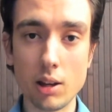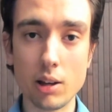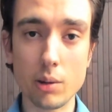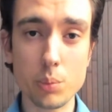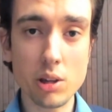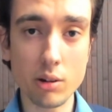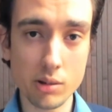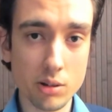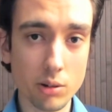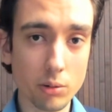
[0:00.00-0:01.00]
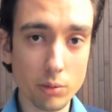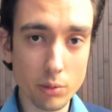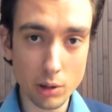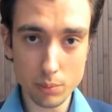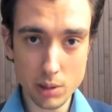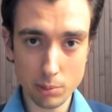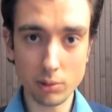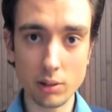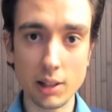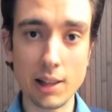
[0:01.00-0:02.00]
peers, so
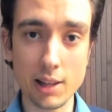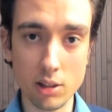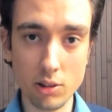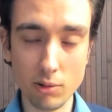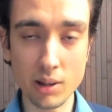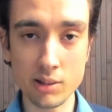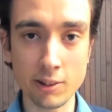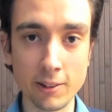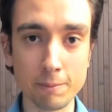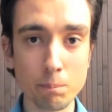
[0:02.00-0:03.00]
people like you, basically.